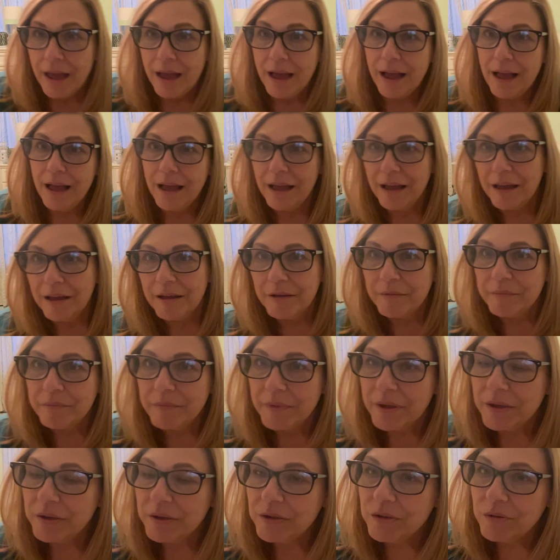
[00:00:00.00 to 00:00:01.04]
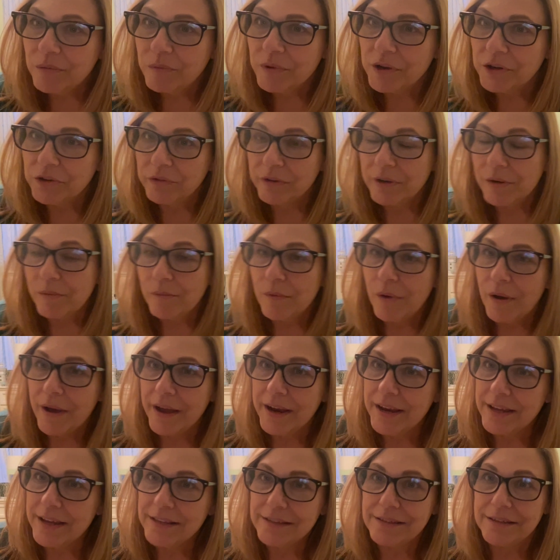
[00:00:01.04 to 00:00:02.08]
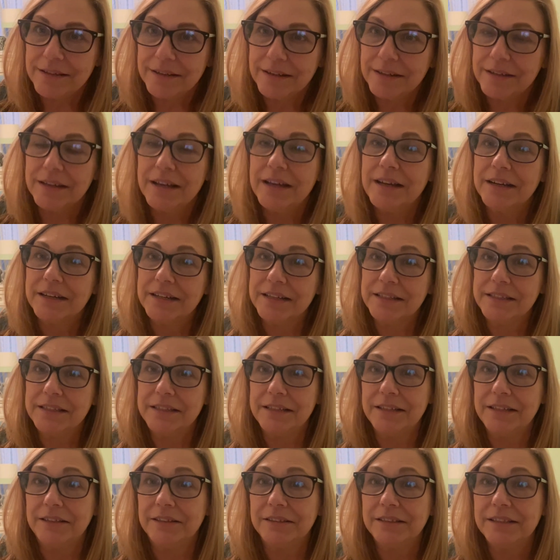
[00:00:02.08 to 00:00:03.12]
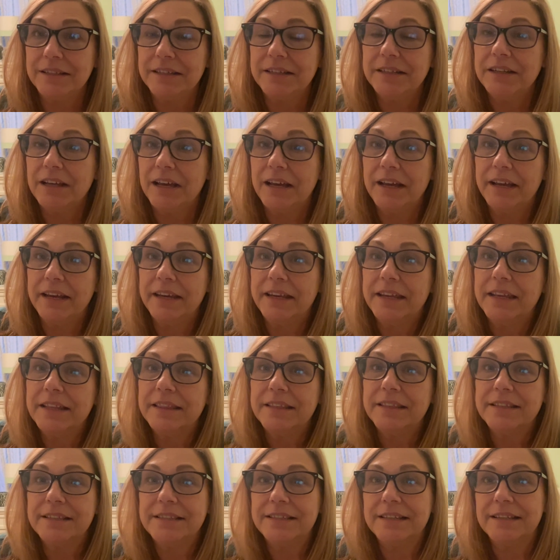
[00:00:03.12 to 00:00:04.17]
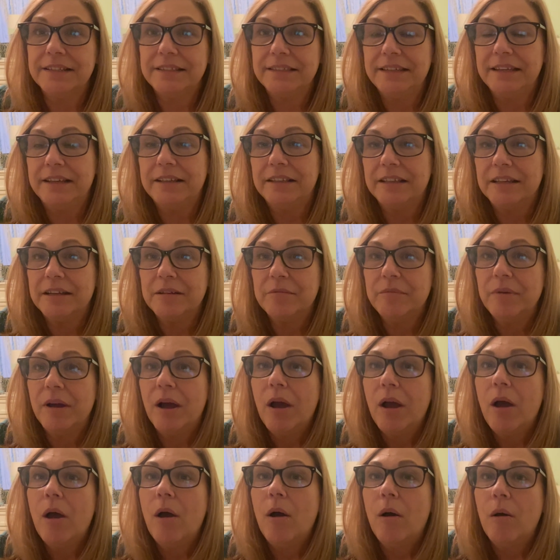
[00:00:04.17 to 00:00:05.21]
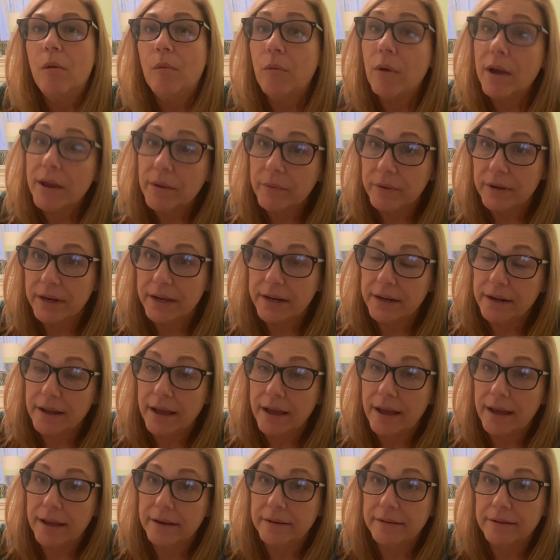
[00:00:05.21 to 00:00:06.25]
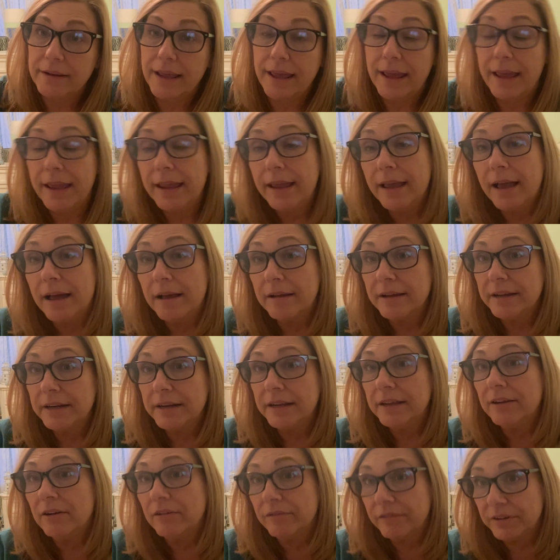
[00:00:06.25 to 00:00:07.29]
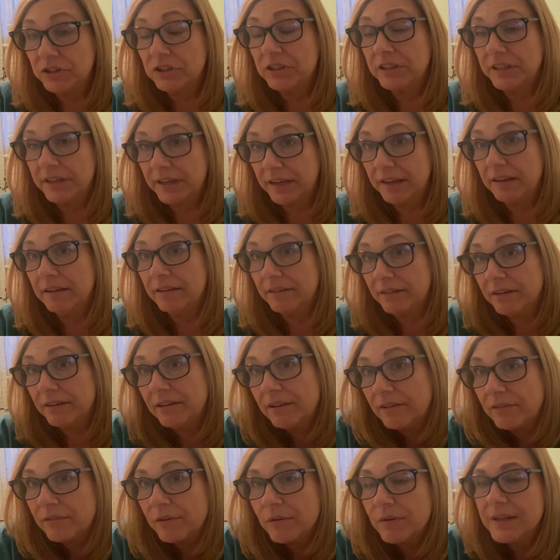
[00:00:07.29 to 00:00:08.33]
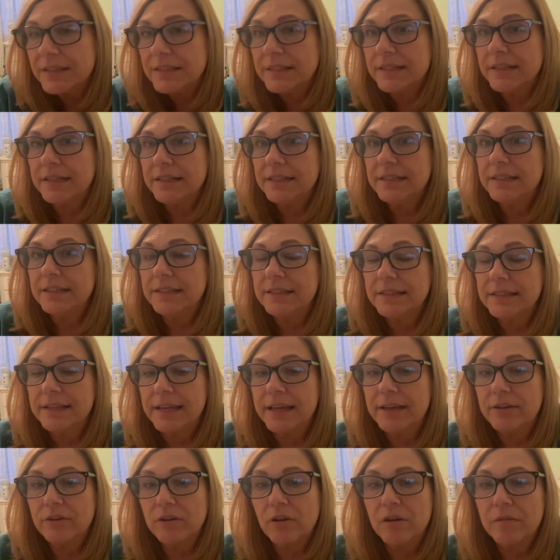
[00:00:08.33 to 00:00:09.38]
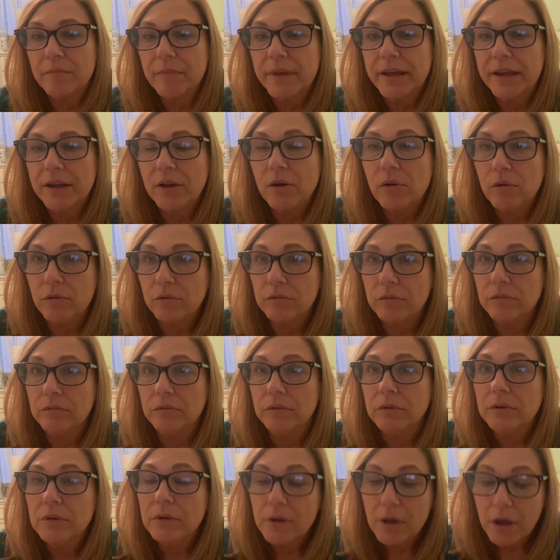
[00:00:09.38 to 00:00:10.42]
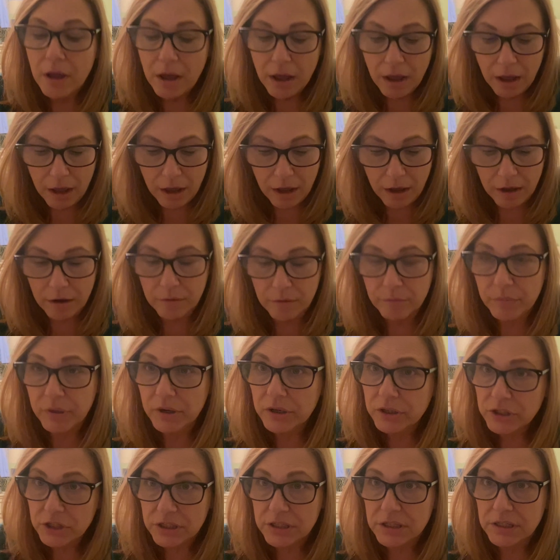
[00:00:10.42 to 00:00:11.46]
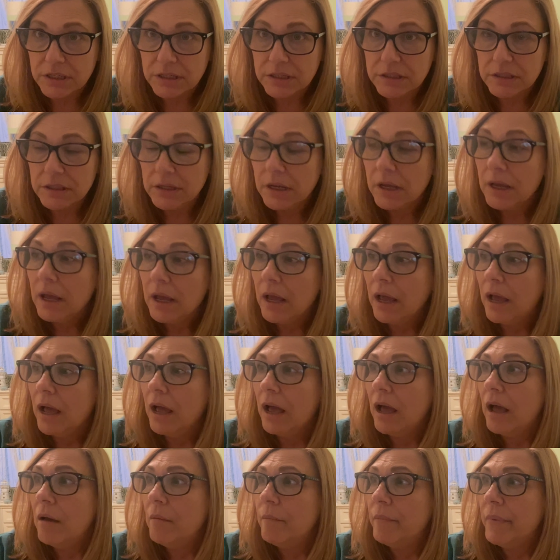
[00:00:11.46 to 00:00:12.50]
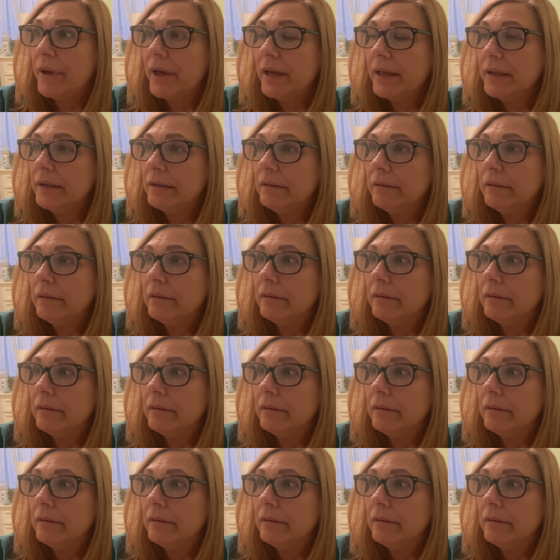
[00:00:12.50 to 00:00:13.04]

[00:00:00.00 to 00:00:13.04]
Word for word: Um, you're wondering why, as a, a consultant, I get the Scentsy Club. Why would I not? A, I'm going to originally, of course, get a discount on my own um, purchases, but